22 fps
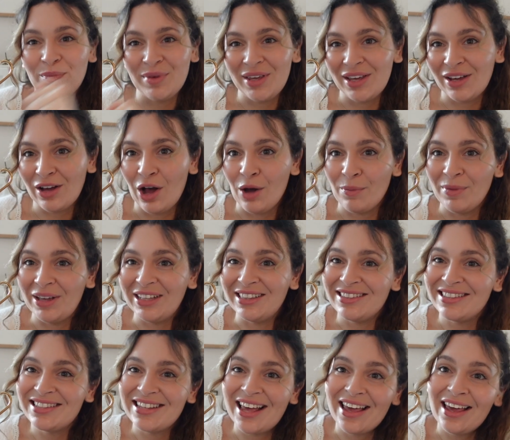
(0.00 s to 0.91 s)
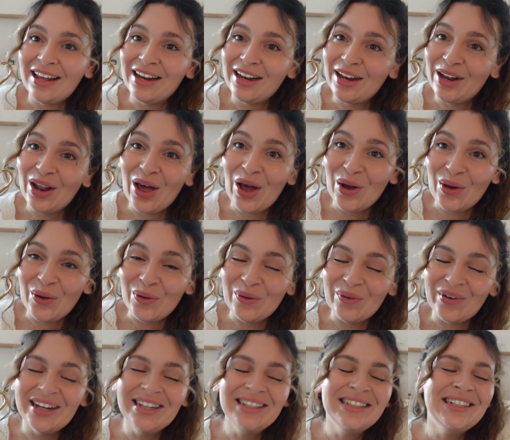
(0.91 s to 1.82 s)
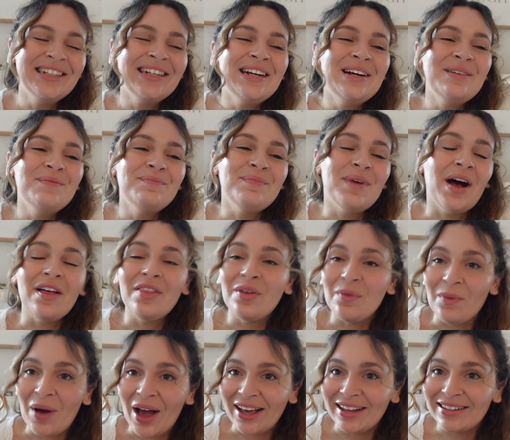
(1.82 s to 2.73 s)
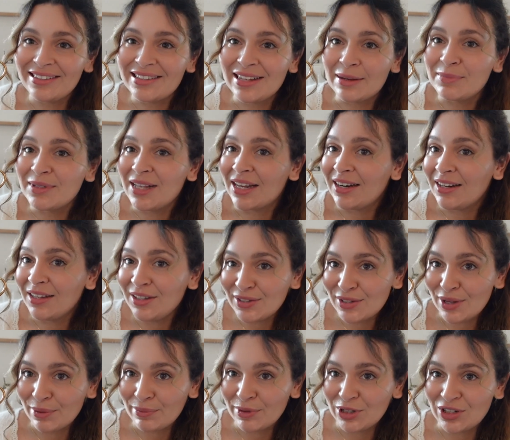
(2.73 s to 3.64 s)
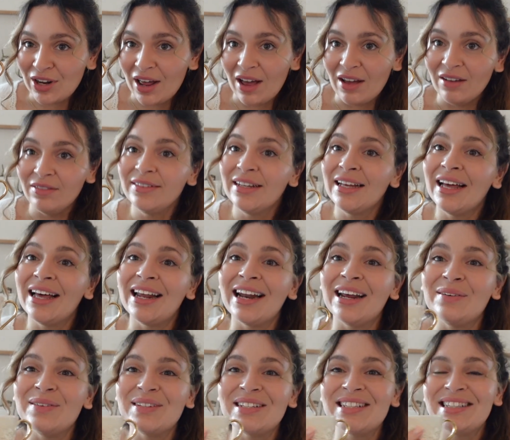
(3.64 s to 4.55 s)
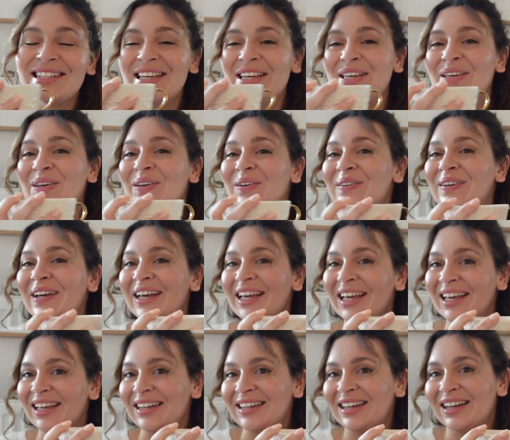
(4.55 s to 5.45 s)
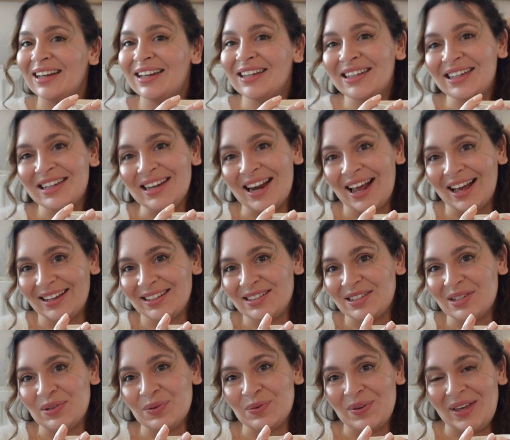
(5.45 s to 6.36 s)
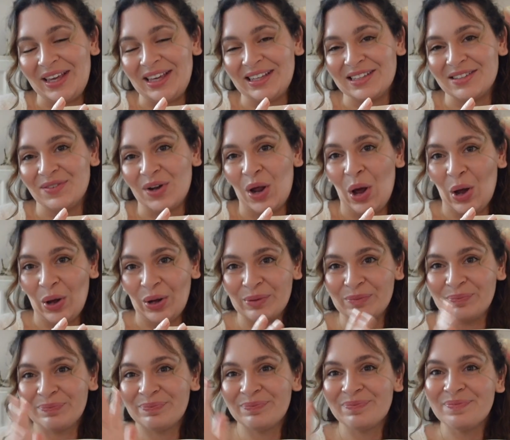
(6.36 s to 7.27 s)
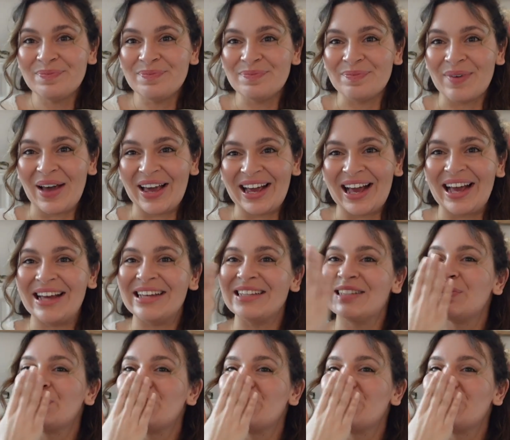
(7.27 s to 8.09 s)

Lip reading: me a comment, say hello. But otherwise, I'm sending you so much love, and I will see you in next week's vlog. Bye guys.